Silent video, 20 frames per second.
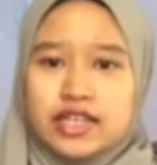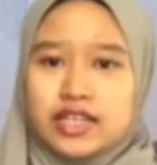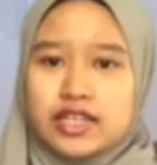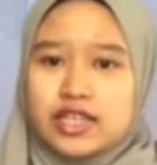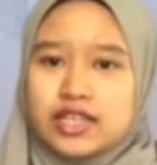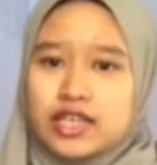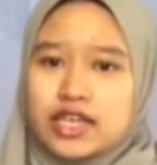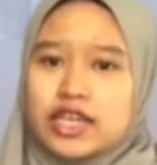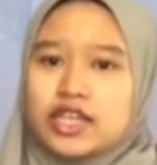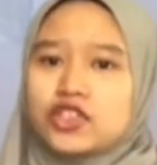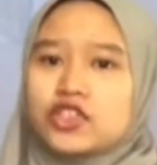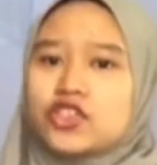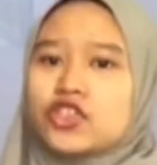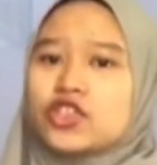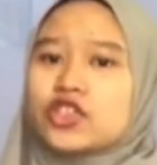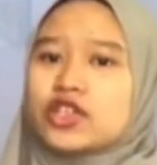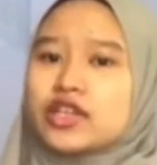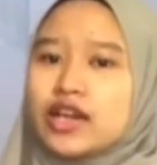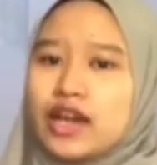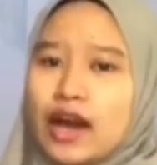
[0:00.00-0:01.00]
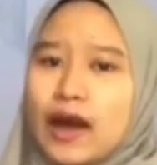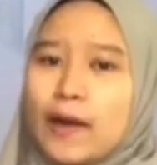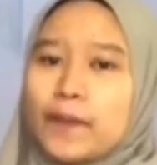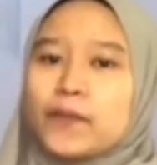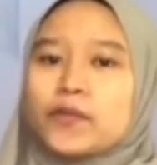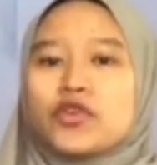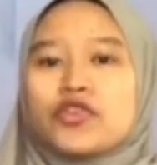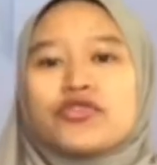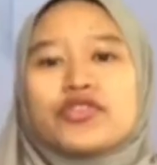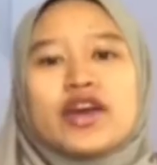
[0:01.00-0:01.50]
it should come with
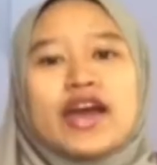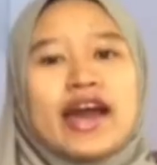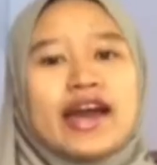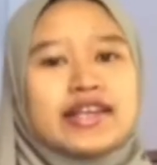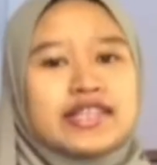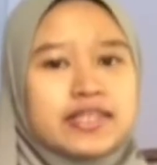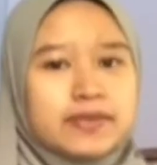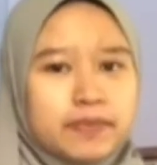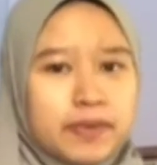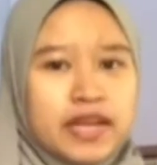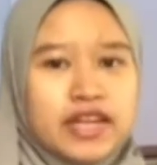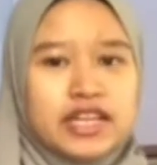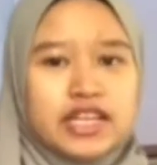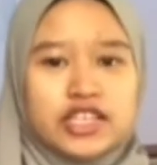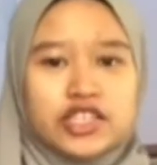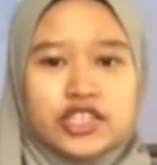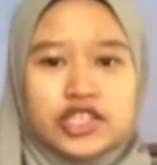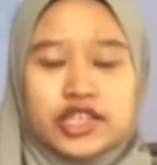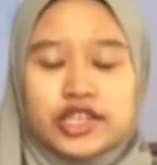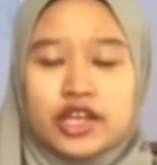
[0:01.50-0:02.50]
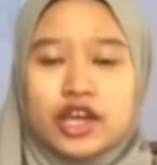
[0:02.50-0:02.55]
the explanation